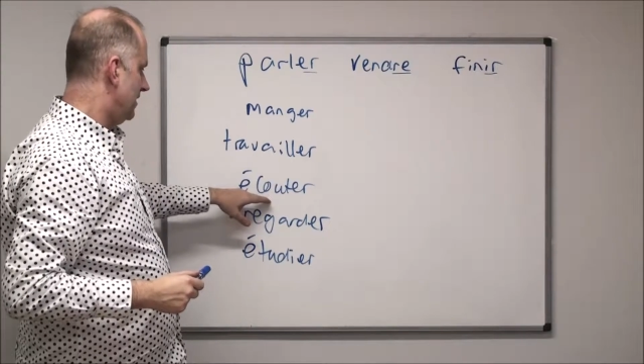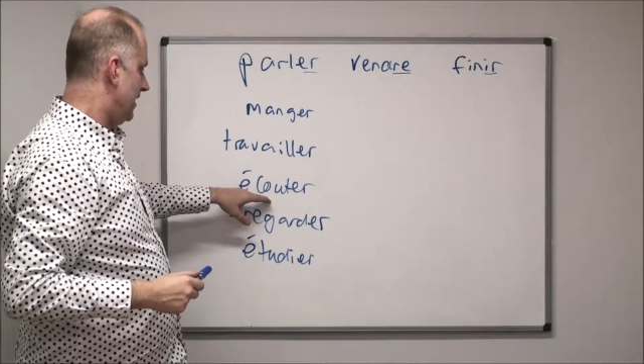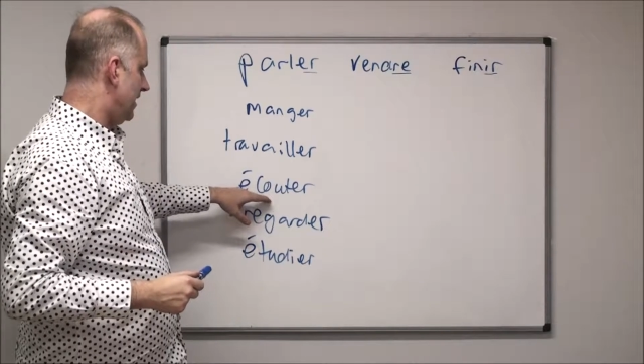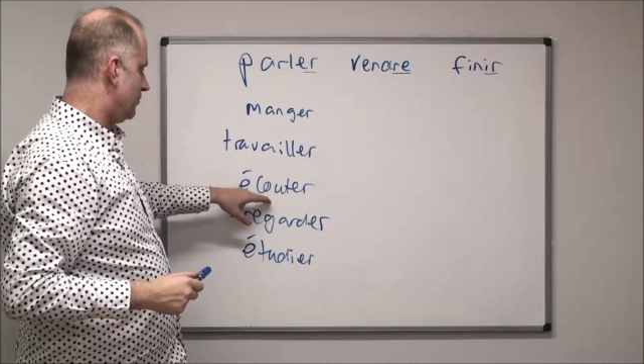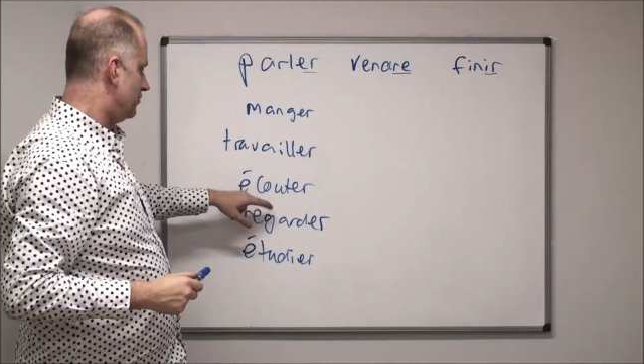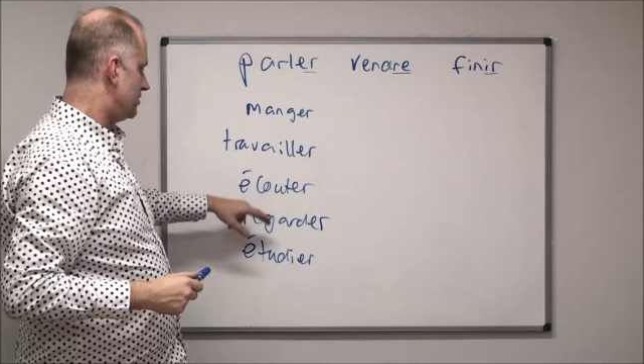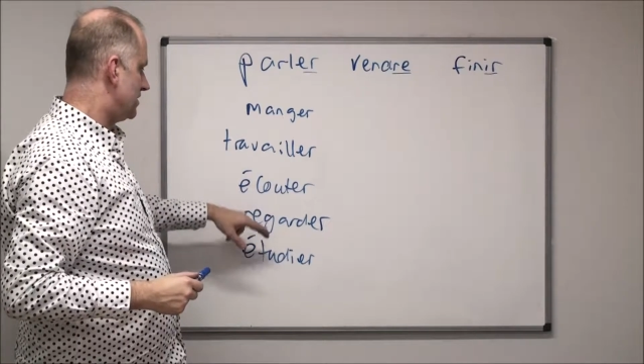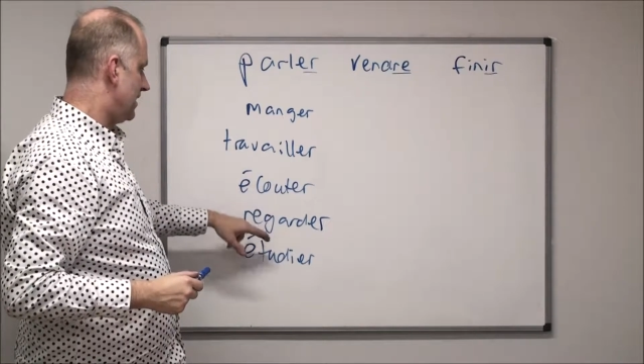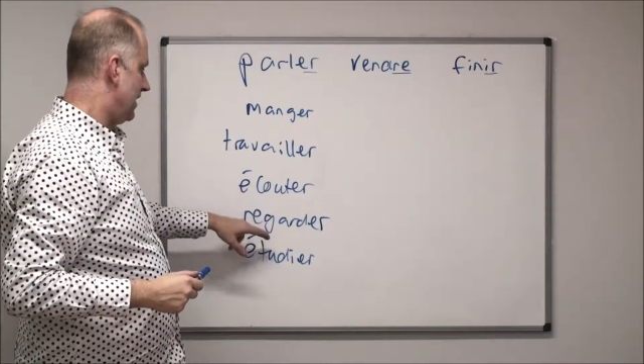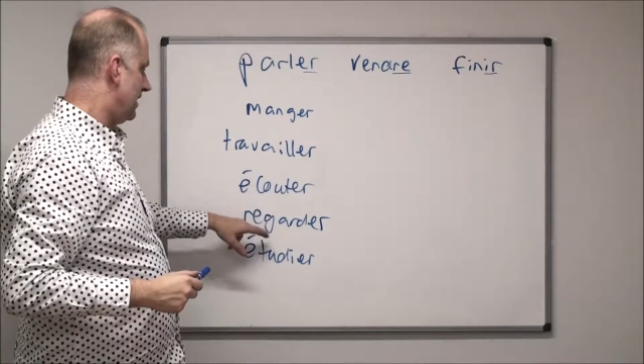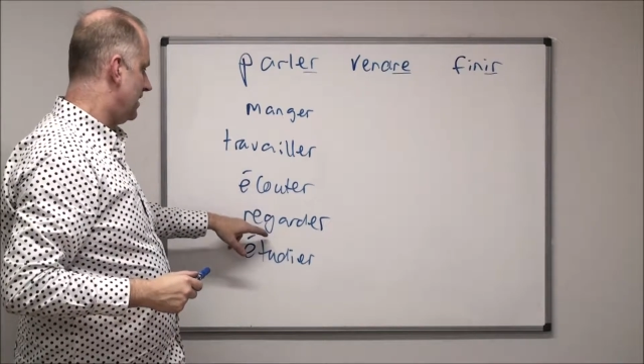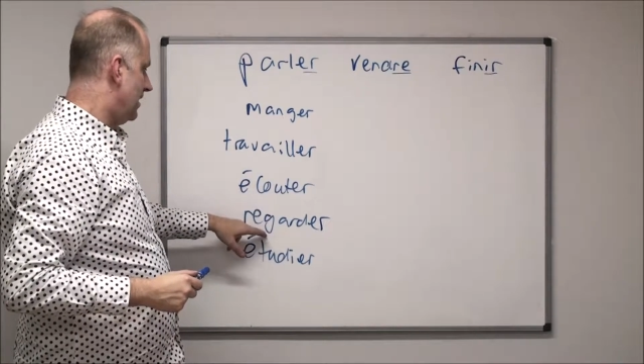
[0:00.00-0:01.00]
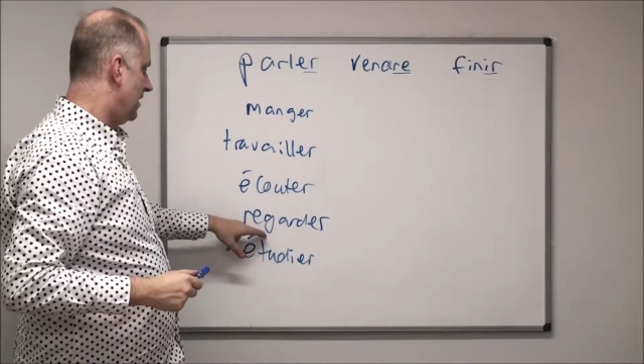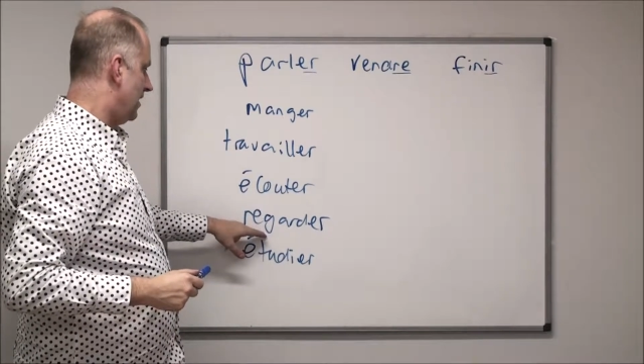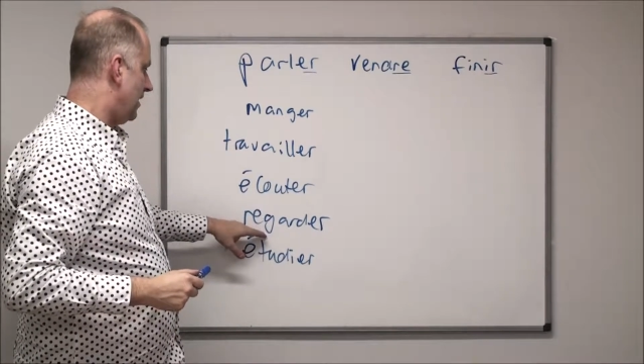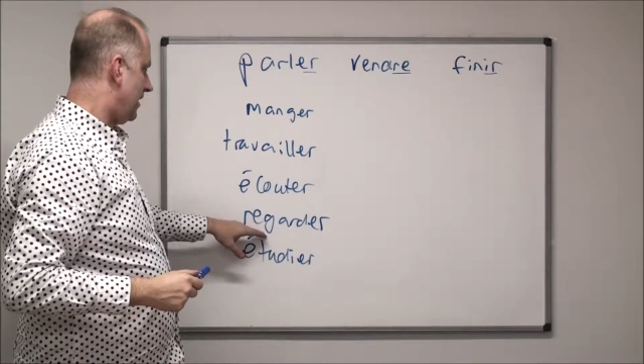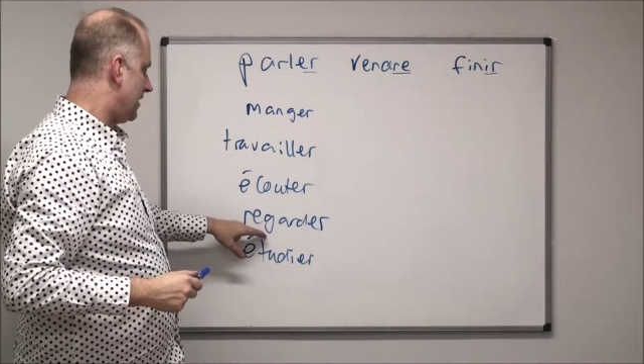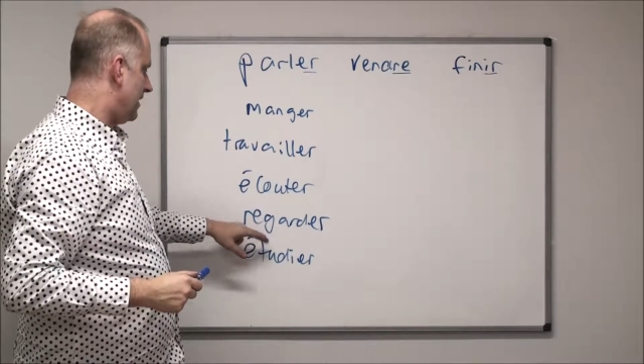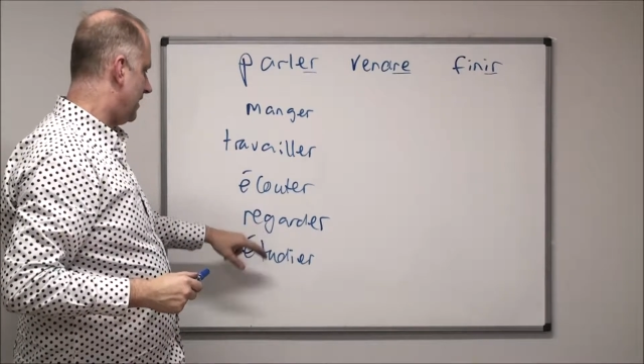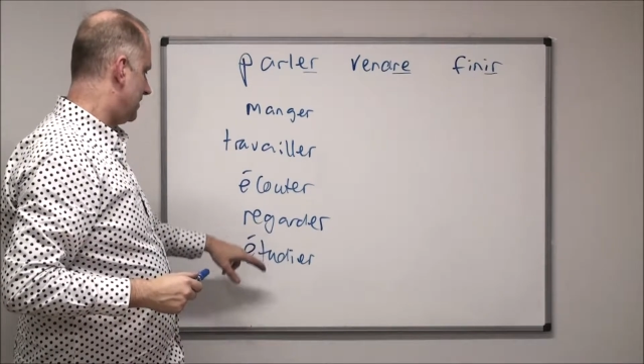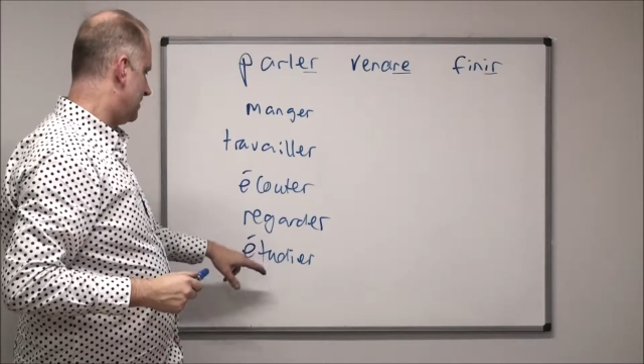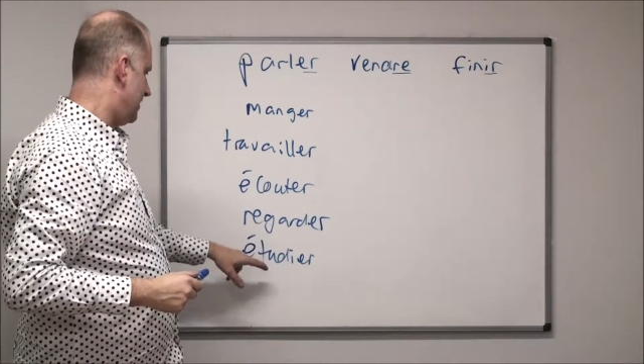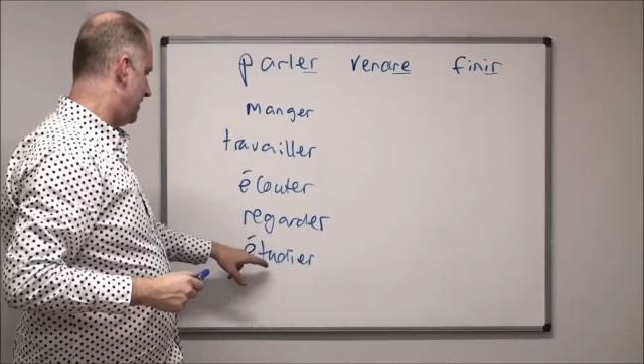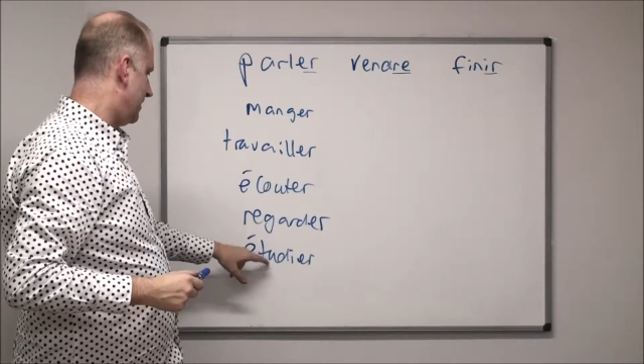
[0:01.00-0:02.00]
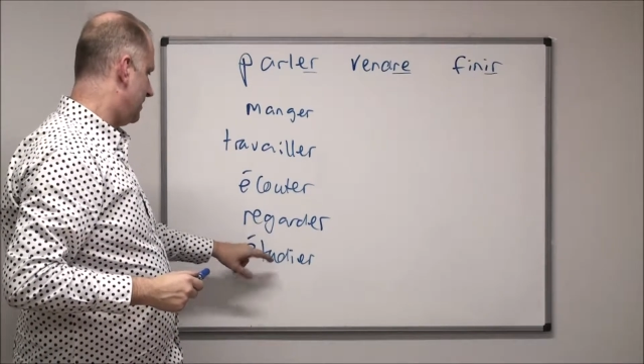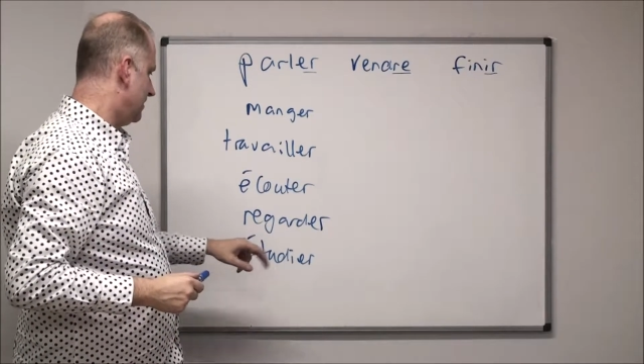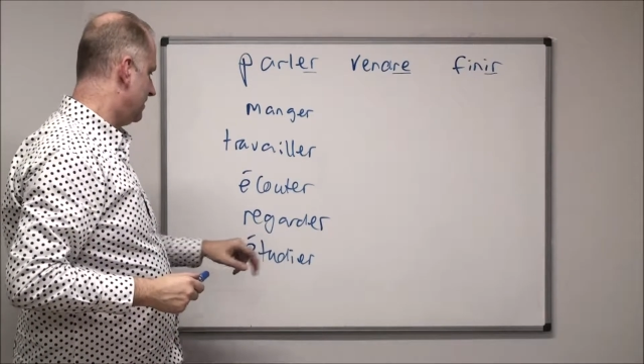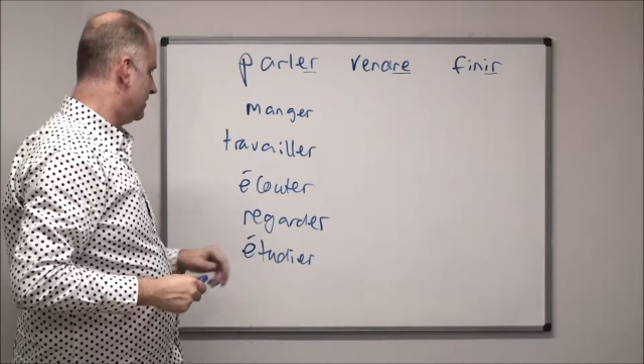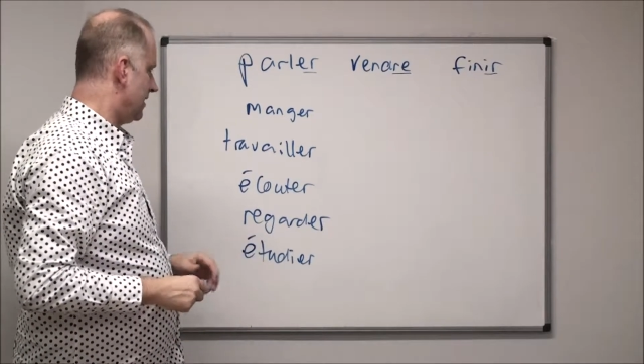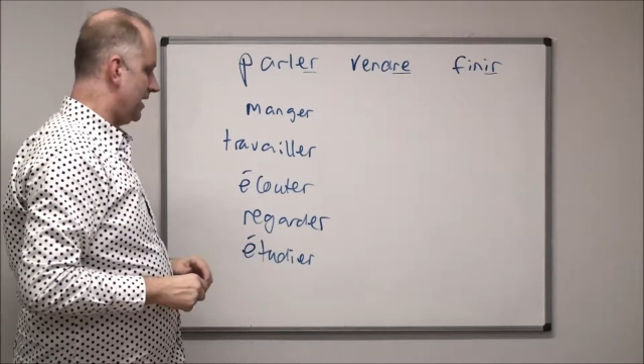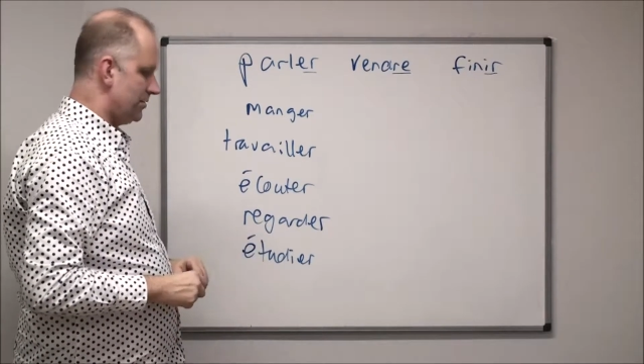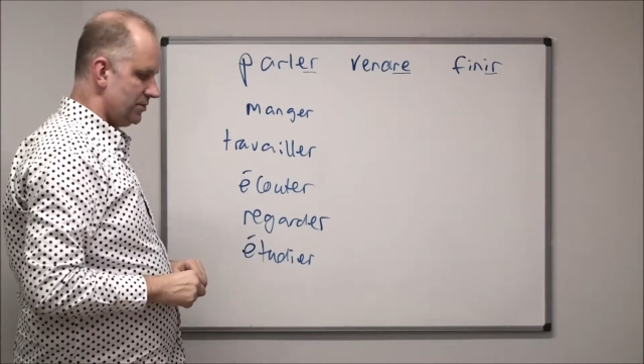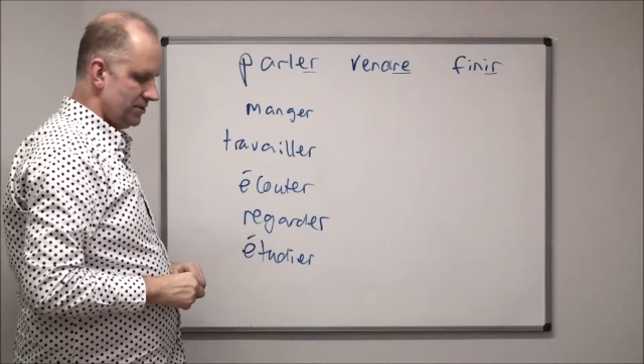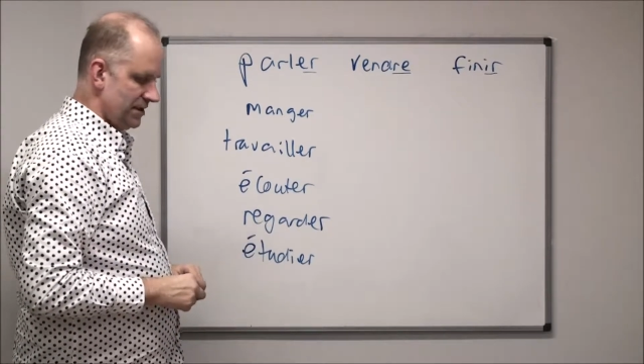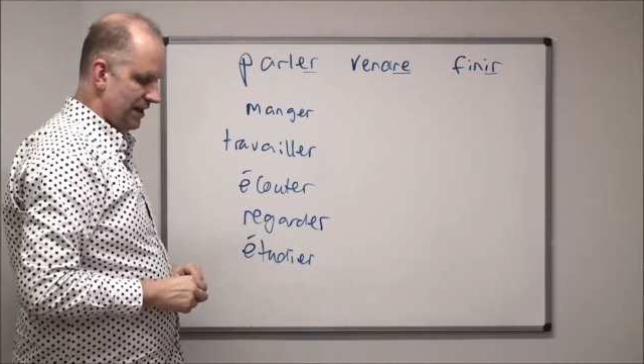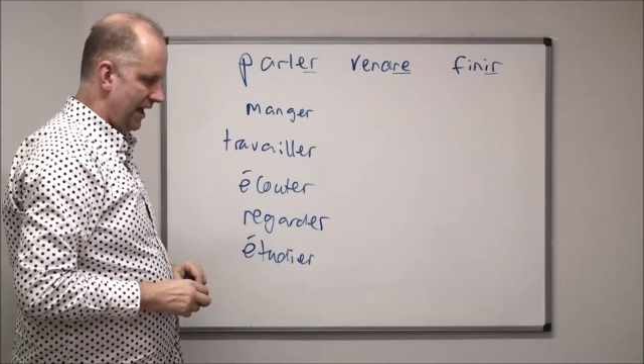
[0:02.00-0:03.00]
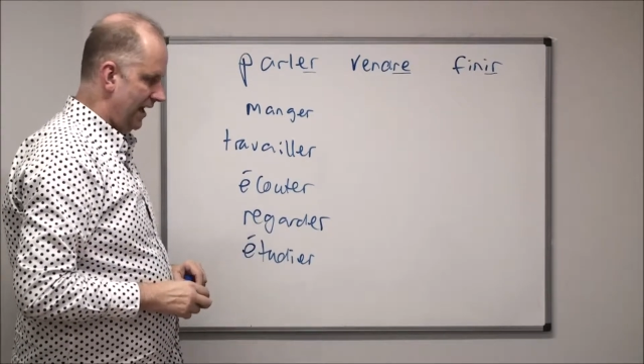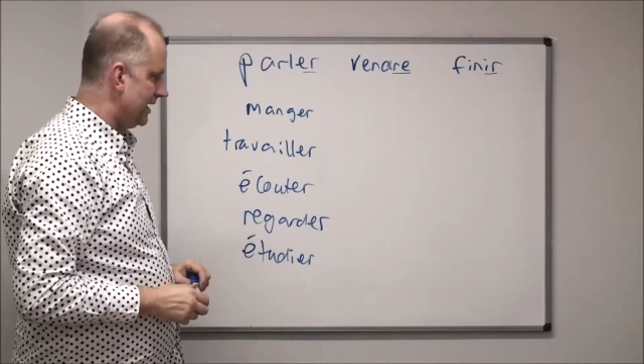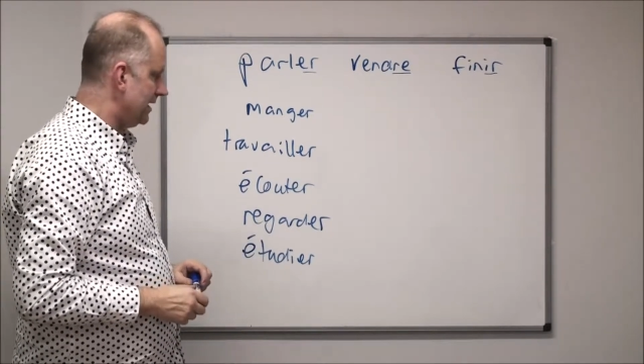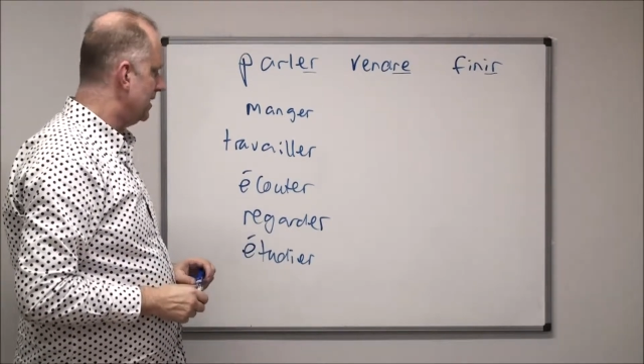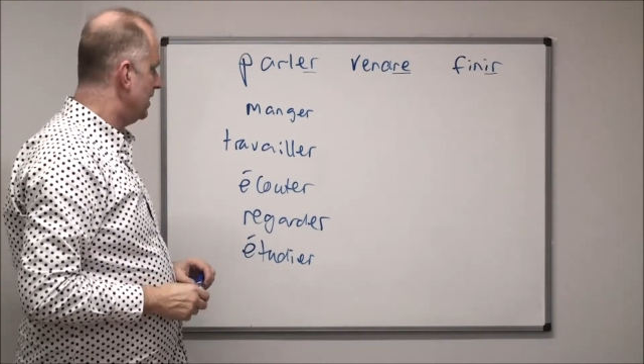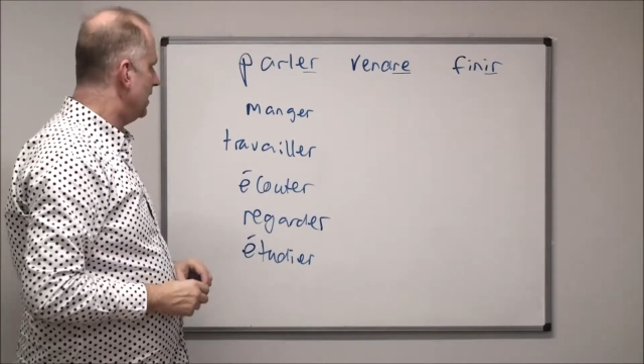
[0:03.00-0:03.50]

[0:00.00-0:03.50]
écouter, regarder, étudier.